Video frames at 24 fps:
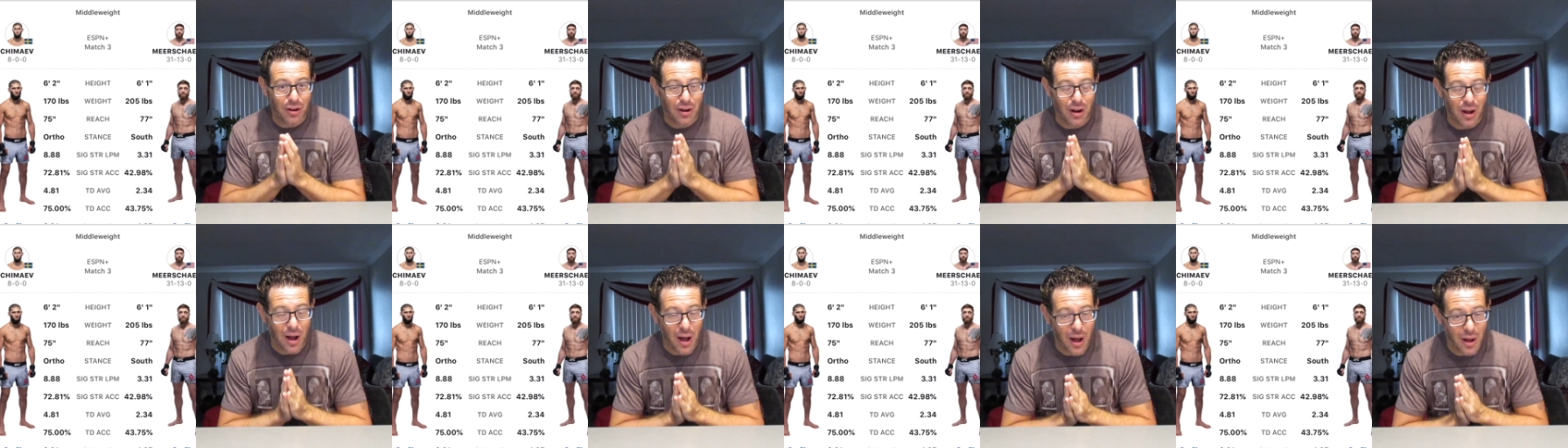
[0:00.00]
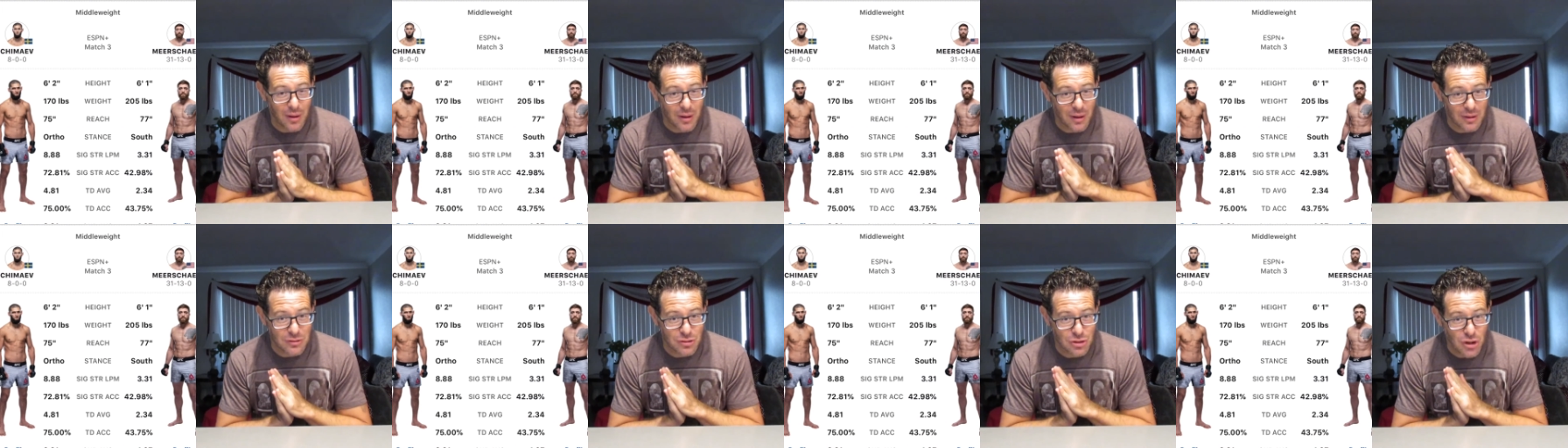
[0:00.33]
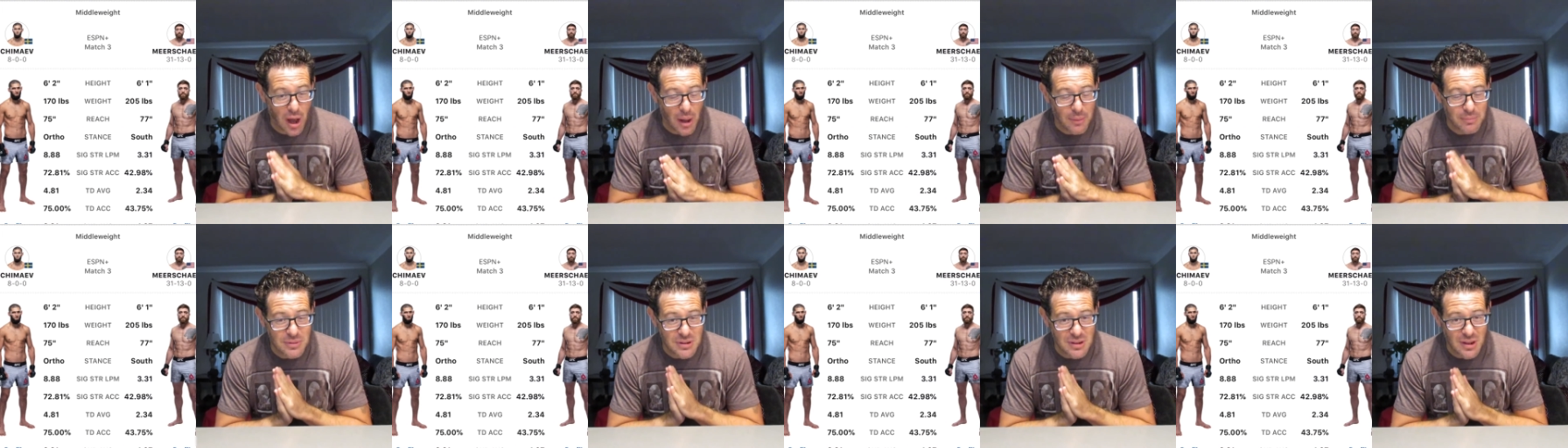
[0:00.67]

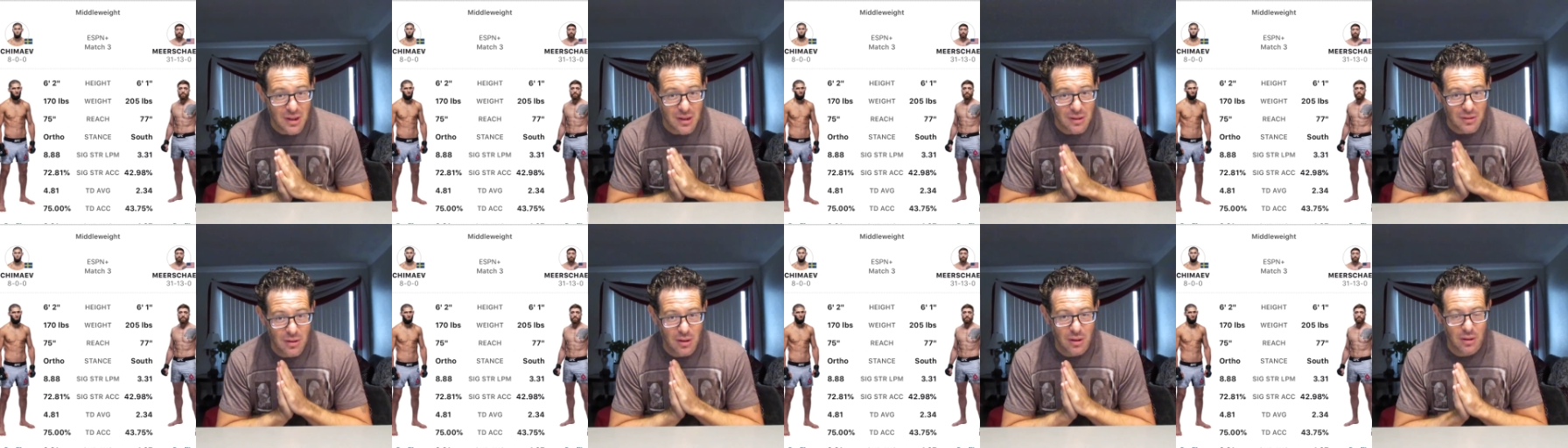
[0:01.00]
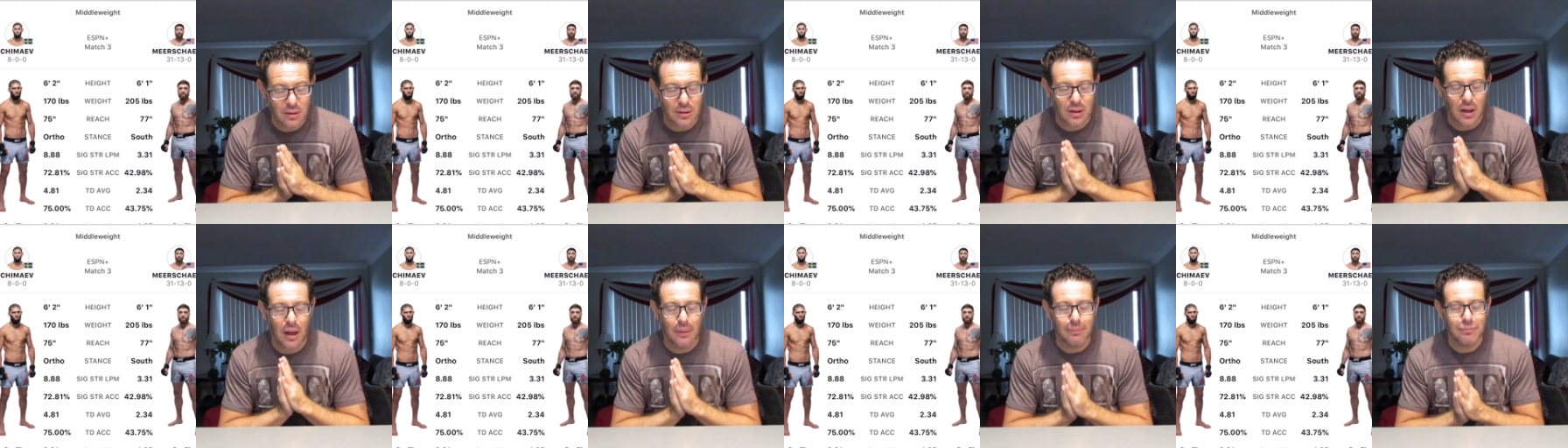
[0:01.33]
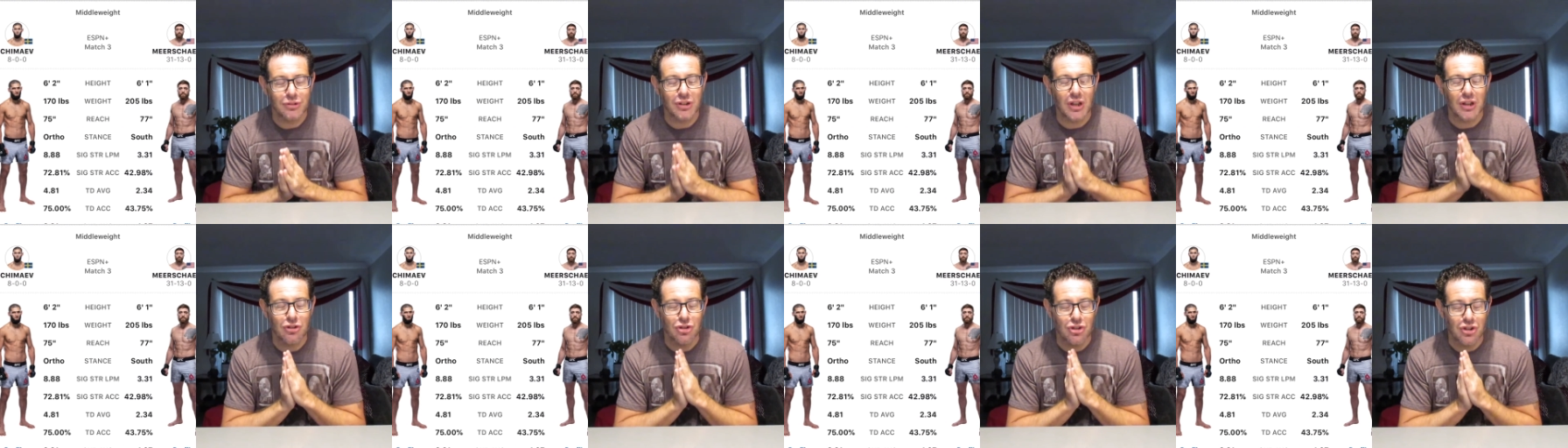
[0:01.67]
Hamzat
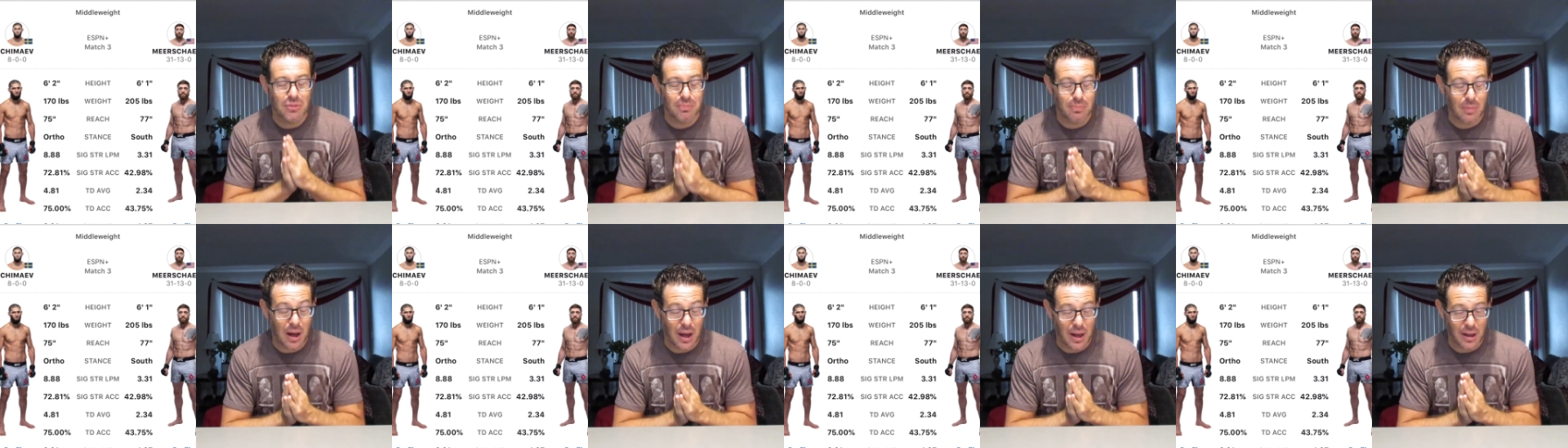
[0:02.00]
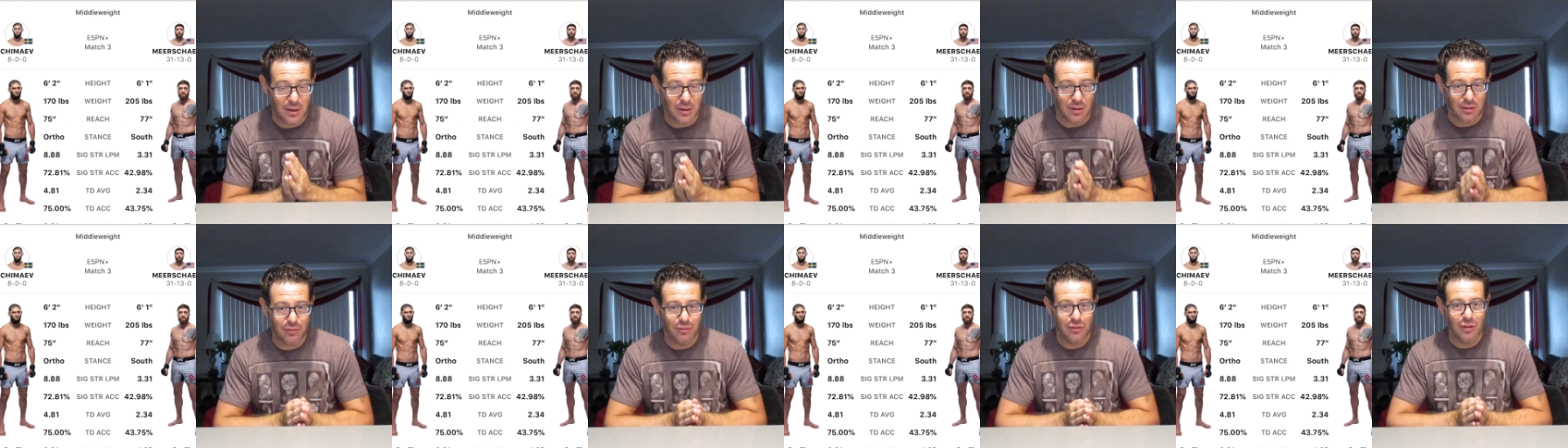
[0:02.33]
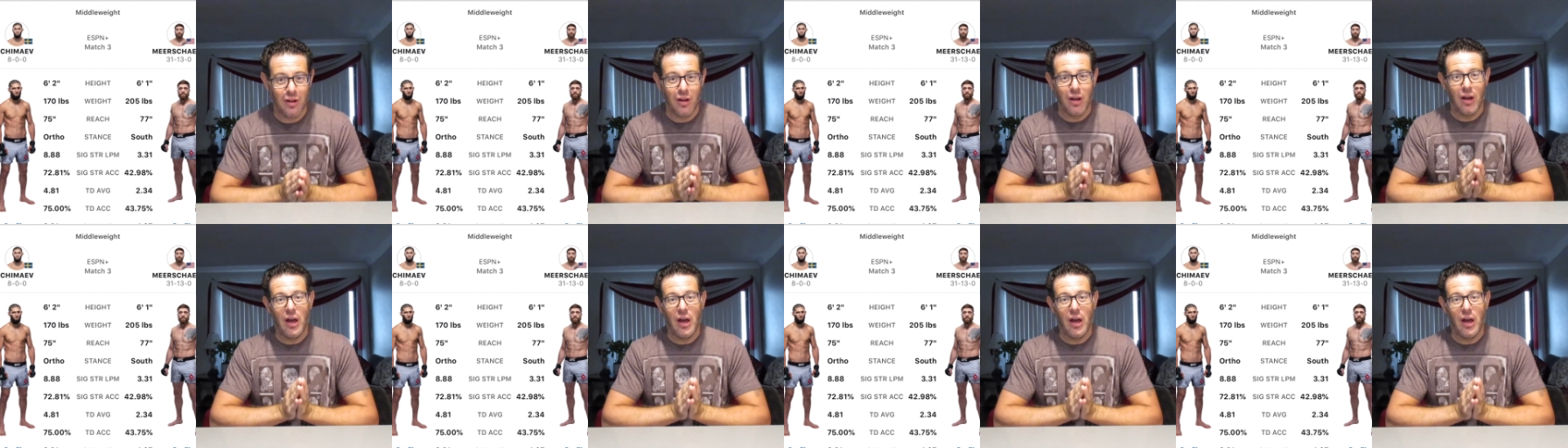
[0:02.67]
Chimaev,